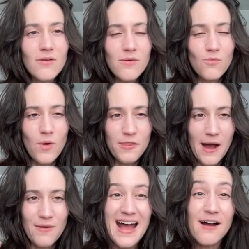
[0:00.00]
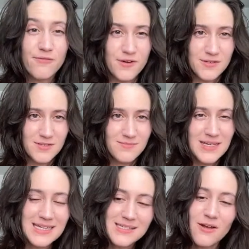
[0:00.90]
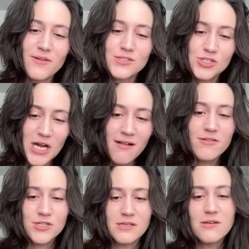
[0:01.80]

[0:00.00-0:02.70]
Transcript: without effort. And so it's challenging